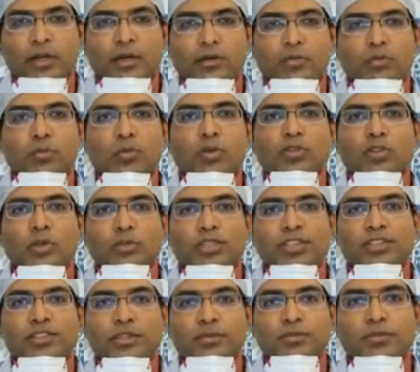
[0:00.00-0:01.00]
Most of
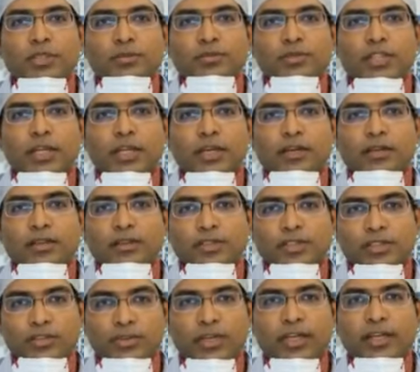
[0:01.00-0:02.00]
these symptoms are
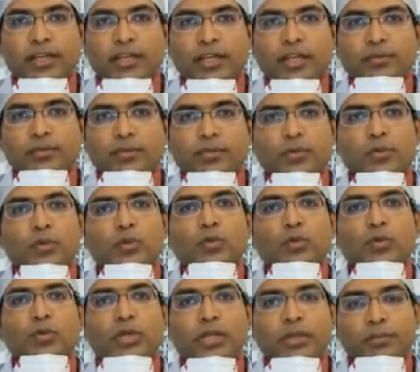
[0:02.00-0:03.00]
severe enough
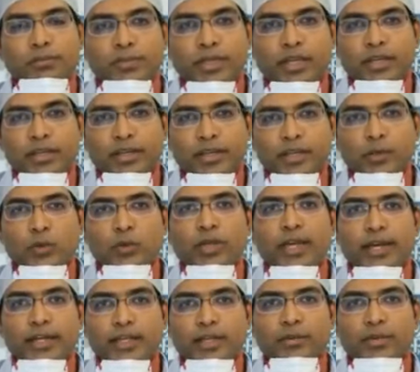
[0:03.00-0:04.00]
to impair day-to-day
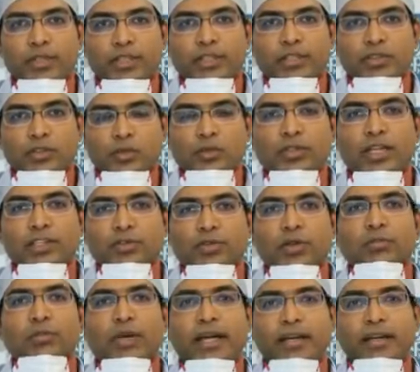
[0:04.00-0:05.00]
activity. So that's why
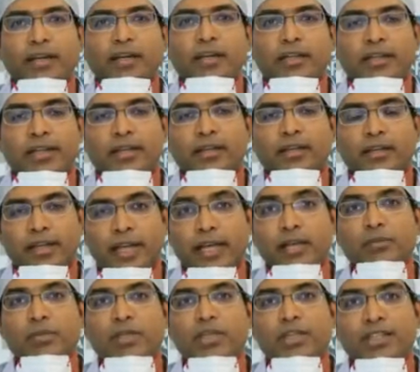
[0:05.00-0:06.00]
migraine attack
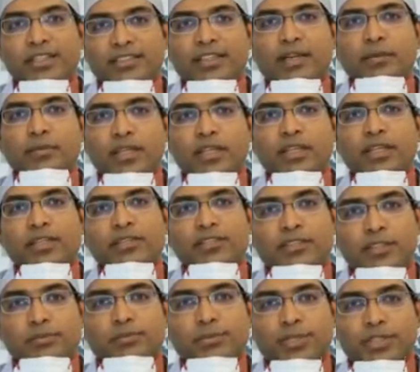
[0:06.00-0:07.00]
can be a disabling in
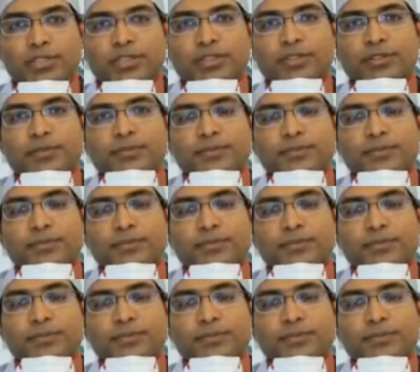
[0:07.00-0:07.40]
some patients.